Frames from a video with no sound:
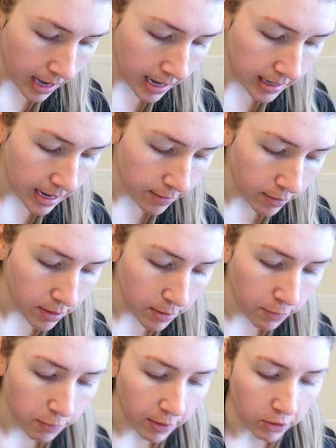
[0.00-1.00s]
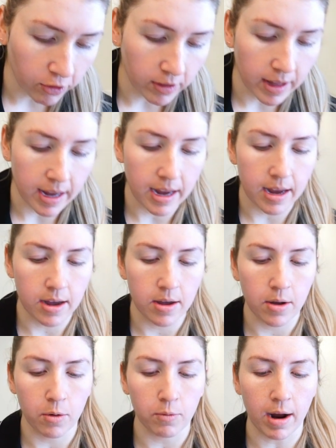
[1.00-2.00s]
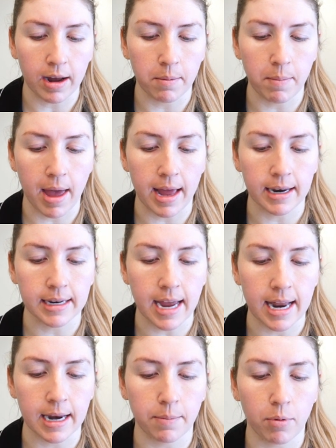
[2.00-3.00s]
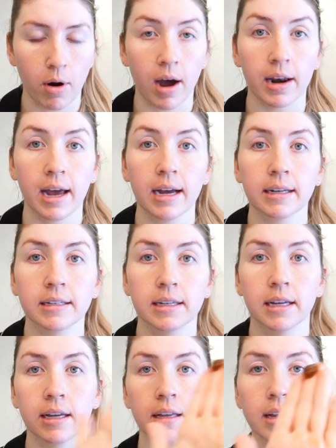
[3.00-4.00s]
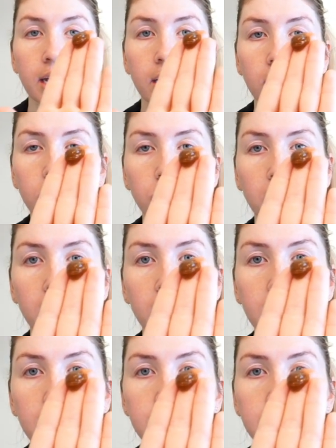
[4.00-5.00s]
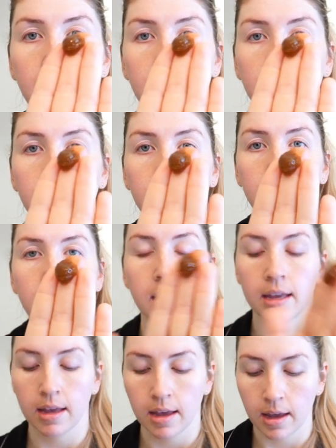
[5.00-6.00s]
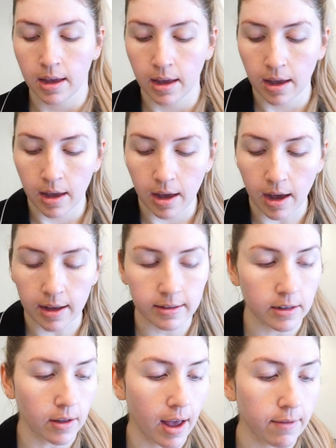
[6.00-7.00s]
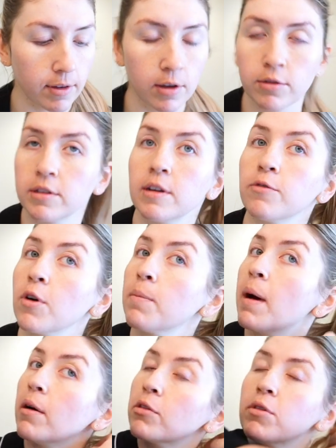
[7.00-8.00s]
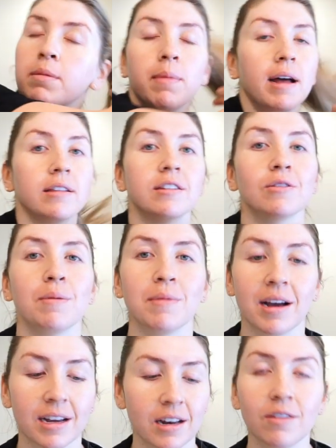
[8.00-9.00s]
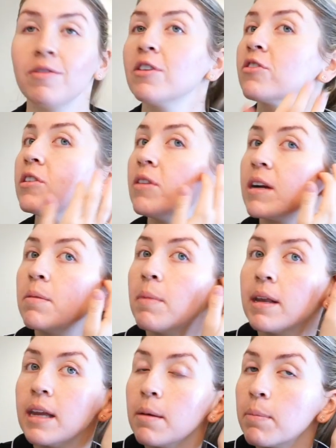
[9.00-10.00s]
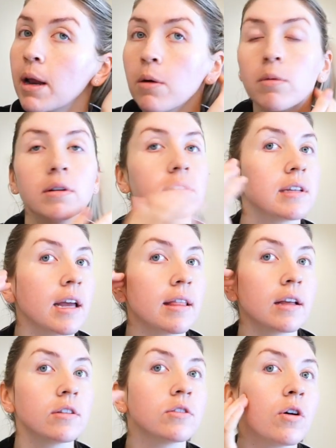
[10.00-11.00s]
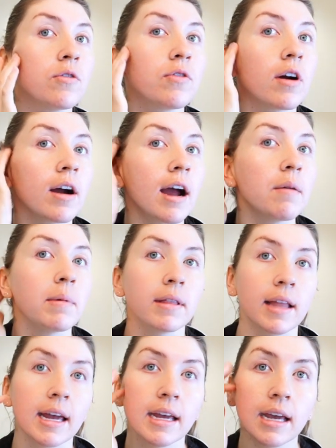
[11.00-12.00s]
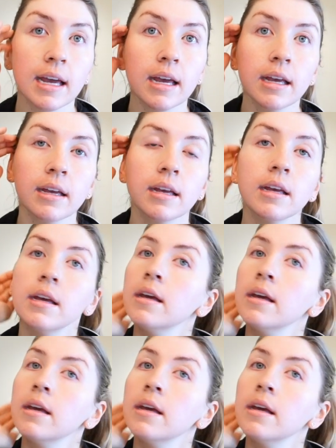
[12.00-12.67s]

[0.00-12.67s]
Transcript: I never officially recommend any product. Here is what it looks like until I've used it for about 3 months. So I'm not going to officially recommend it, but I will say that so far I've been liking it,